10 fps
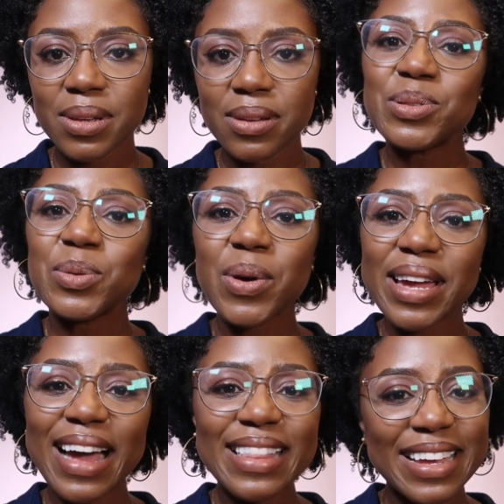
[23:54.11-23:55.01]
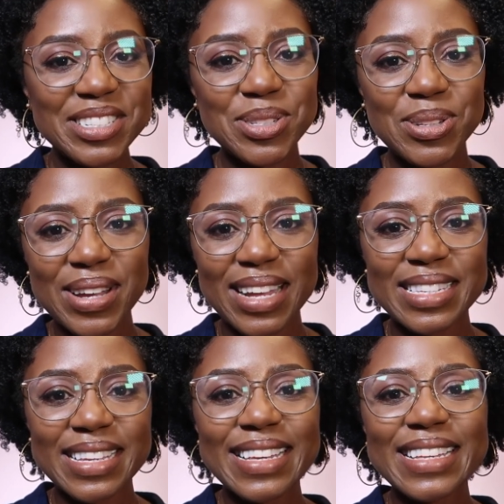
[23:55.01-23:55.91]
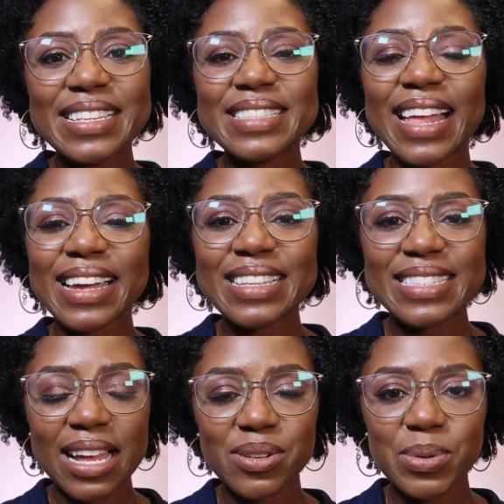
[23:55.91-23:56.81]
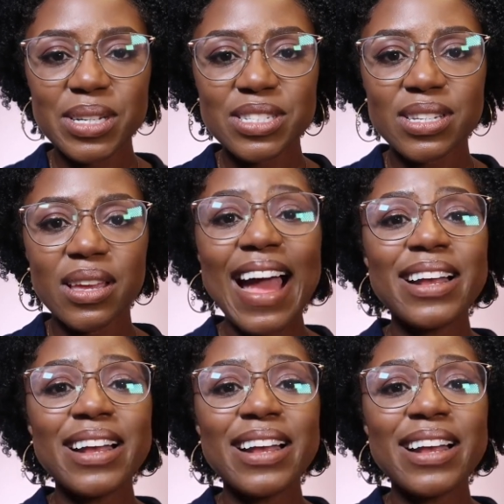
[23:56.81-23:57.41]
So the way I like to look at it is like a sandwich.